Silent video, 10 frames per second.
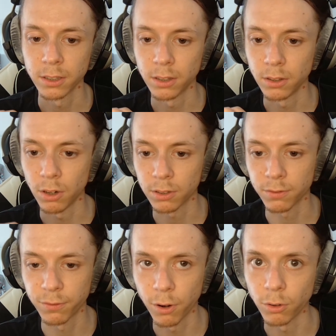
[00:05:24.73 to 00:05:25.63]
not
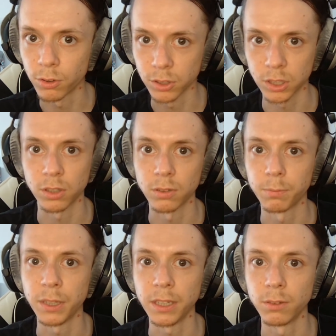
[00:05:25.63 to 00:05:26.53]
focused on
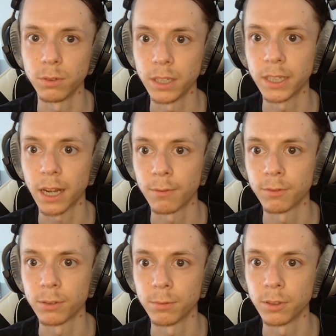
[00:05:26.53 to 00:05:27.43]
being really
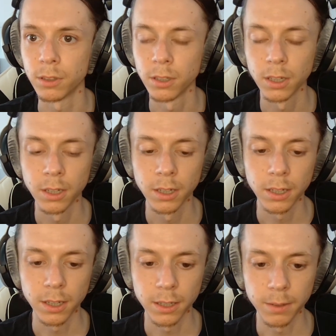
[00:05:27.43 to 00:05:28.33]
comfortable.
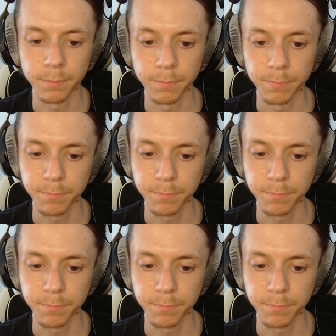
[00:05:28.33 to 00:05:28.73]
Um,